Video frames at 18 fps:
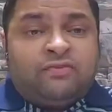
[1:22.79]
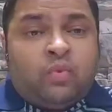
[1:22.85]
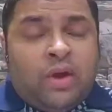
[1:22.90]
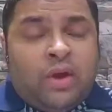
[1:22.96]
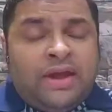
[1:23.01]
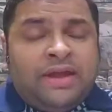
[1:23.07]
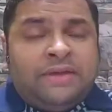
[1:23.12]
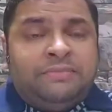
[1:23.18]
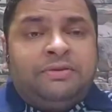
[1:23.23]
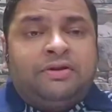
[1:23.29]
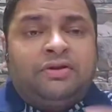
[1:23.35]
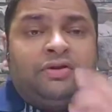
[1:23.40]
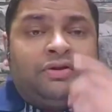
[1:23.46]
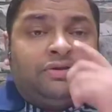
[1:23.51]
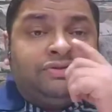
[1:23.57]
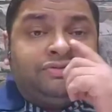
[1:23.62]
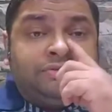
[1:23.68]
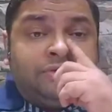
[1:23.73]
Why?
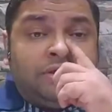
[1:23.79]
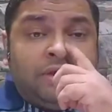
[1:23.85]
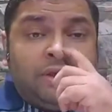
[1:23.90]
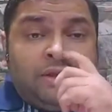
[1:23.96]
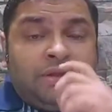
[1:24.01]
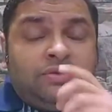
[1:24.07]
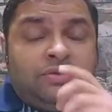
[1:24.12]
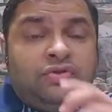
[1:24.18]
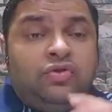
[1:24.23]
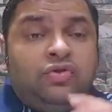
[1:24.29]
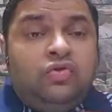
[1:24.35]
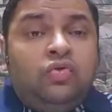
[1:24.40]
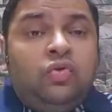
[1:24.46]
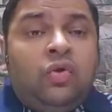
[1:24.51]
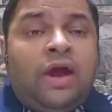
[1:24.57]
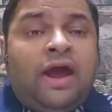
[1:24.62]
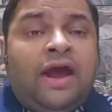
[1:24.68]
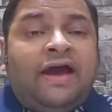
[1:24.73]
Because
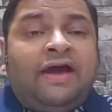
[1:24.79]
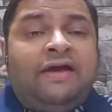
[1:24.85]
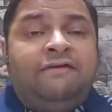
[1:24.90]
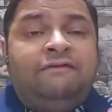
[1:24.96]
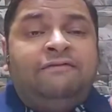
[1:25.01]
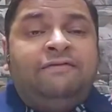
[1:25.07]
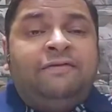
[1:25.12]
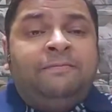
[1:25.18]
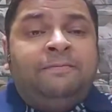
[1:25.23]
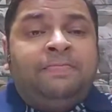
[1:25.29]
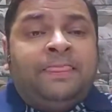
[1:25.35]
you have